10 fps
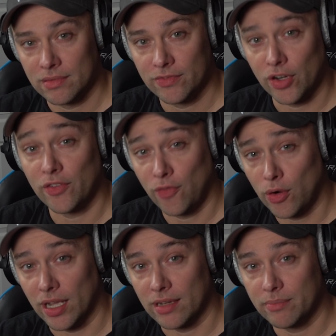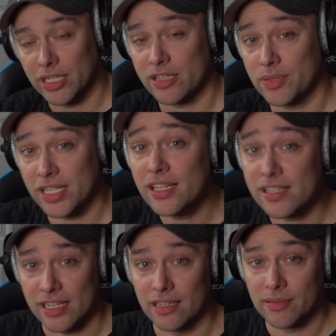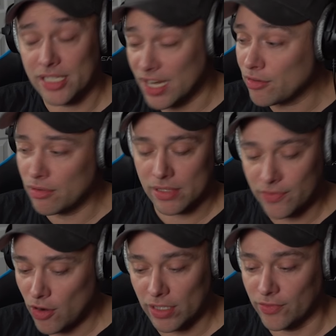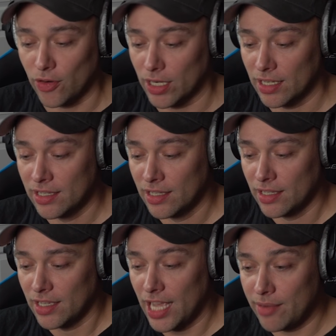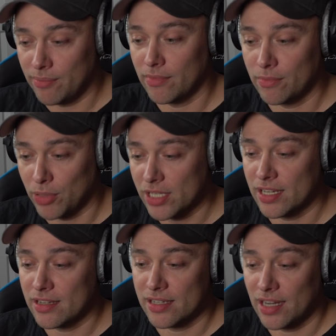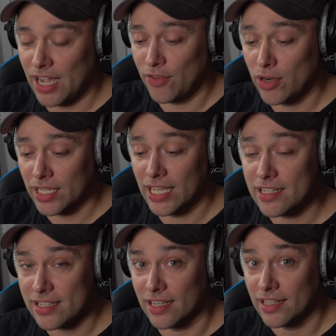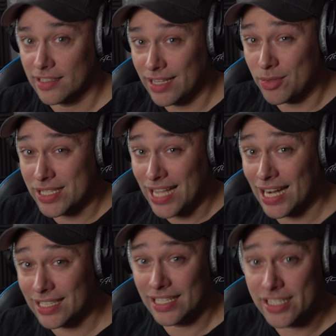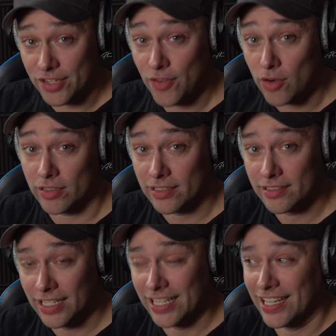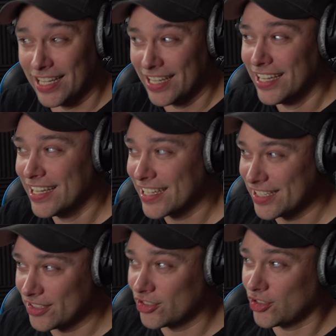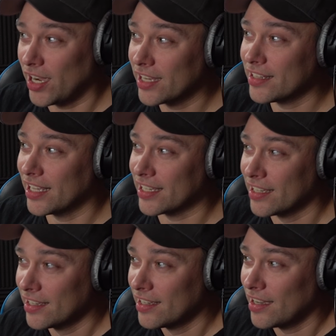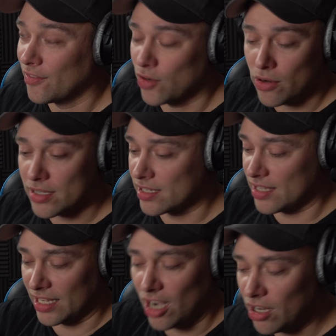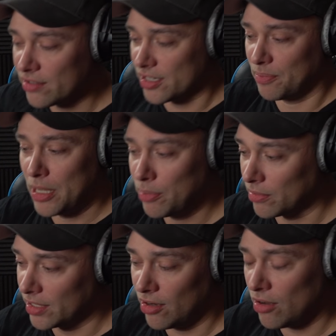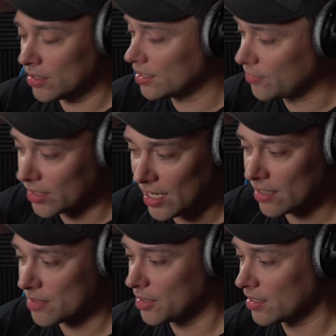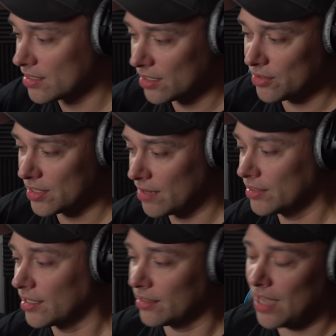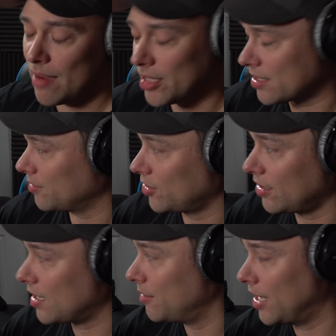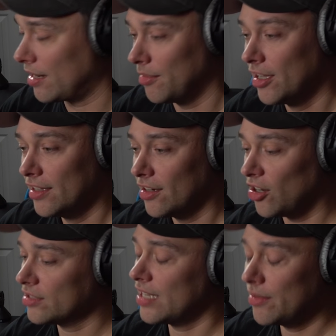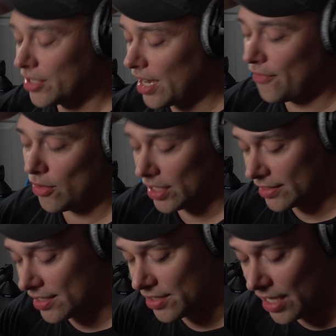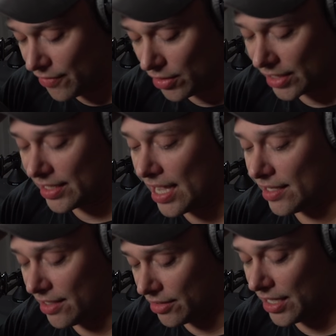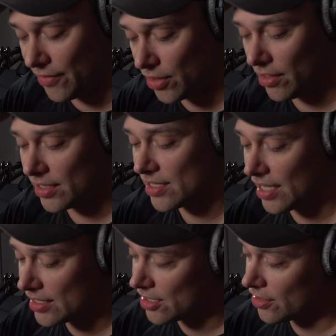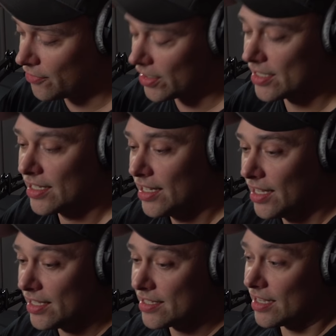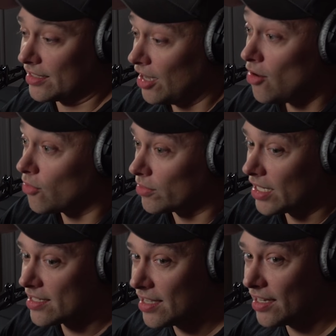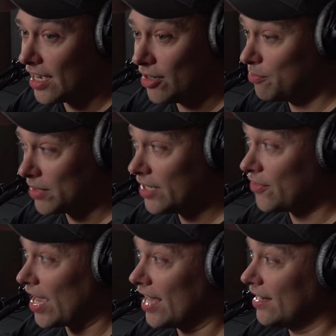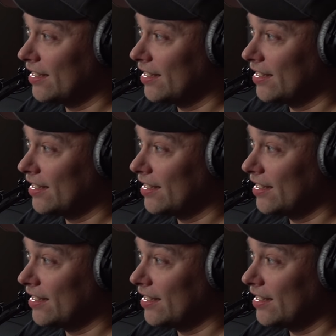Voted for it because it was easy, because everyone was voting for it. And Bernie Sanders said, I voted against it. That was not an easy vote. Because you're trying, like, of course, there's like hundreds of people, all the different congressmen and constituents, everything, and lobbyists, I'm sure, are coming at him all the time. You got to vote like this. You got to vote like that. You got to vote along these lines. It's good for this. He's just like, no, that's not, I don't believe that.